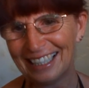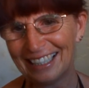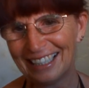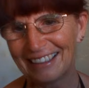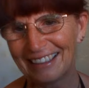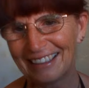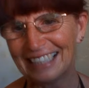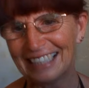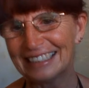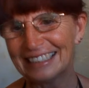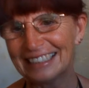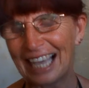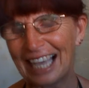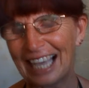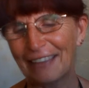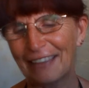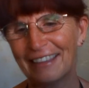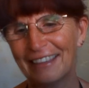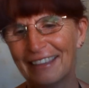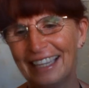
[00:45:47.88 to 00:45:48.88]
Thanks,
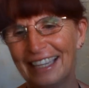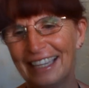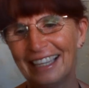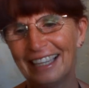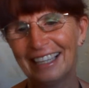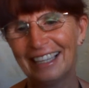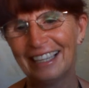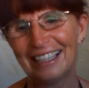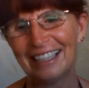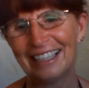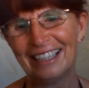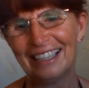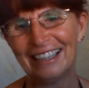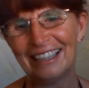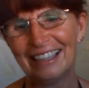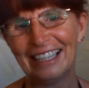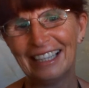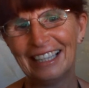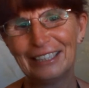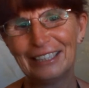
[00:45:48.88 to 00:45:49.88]
Kathy.
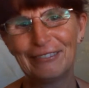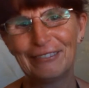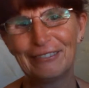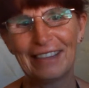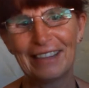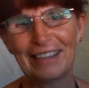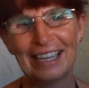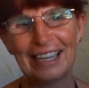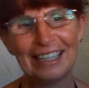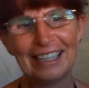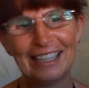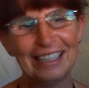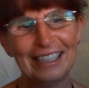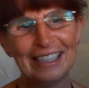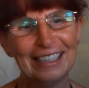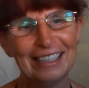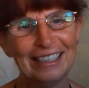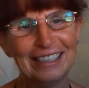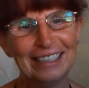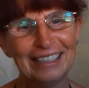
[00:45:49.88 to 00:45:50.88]
Thanks for that.
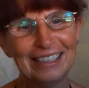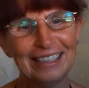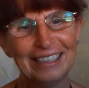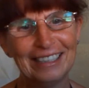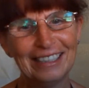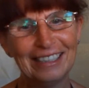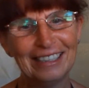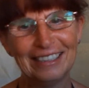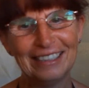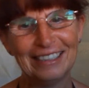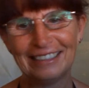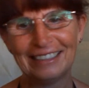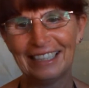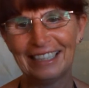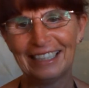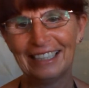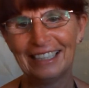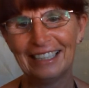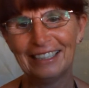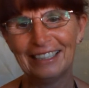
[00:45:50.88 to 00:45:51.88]
Oh
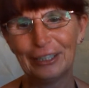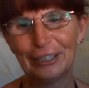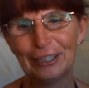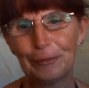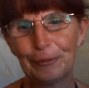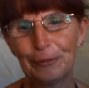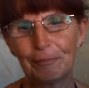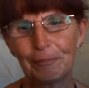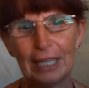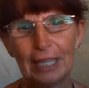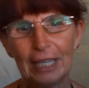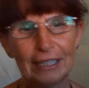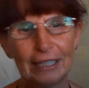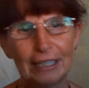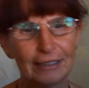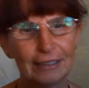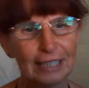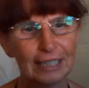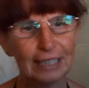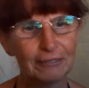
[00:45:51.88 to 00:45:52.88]
dear. Yeah,
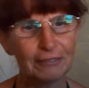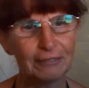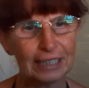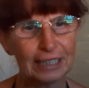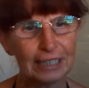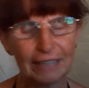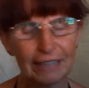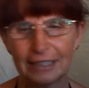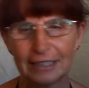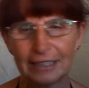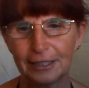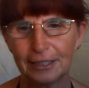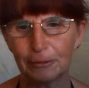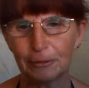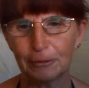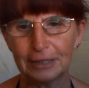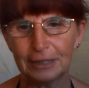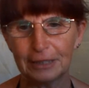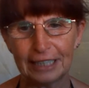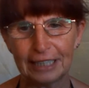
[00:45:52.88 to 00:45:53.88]
I'd love to get this
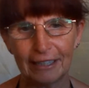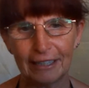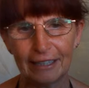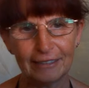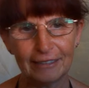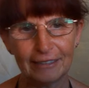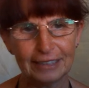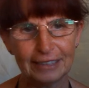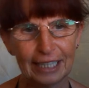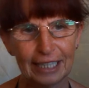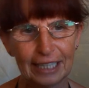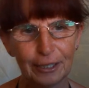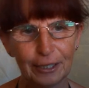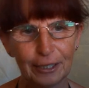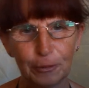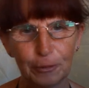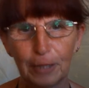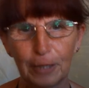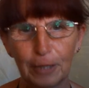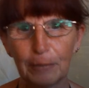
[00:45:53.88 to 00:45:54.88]
sorted out, how to get
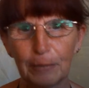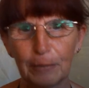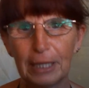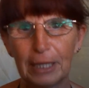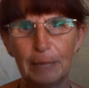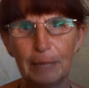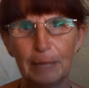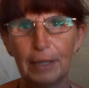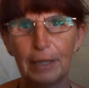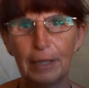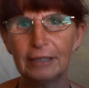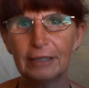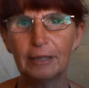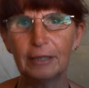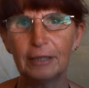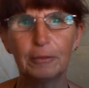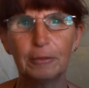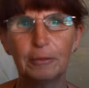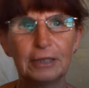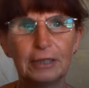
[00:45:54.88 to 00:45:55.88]
you all up here, but I
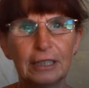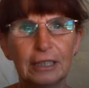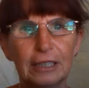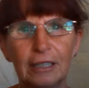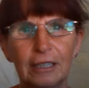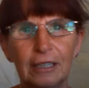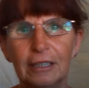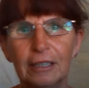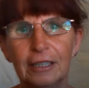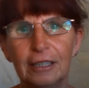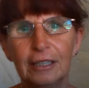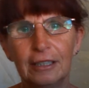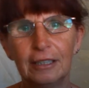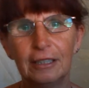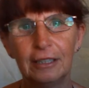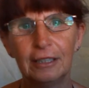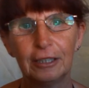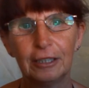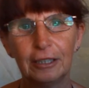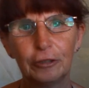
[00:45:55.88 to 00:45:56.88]
don't want to
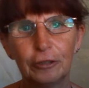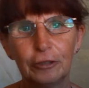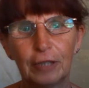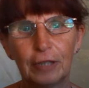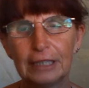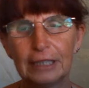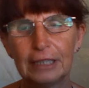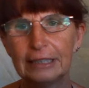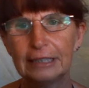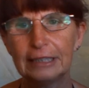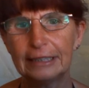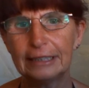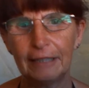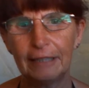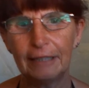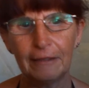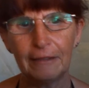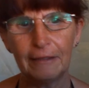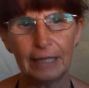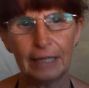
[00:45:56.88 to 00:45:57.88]
try and
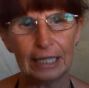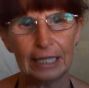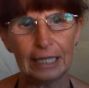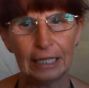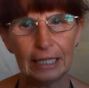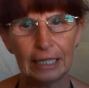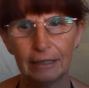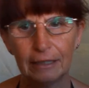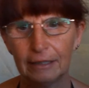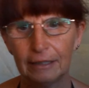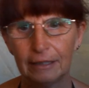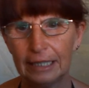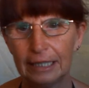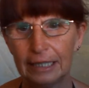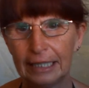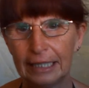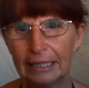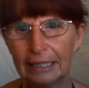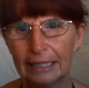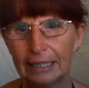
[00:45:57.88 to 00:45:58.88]
send the
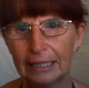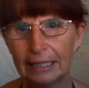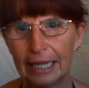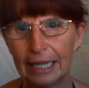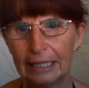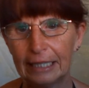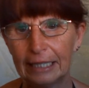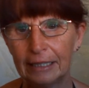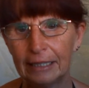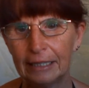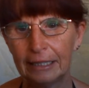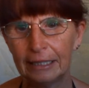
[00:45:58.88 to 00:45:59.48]
link again.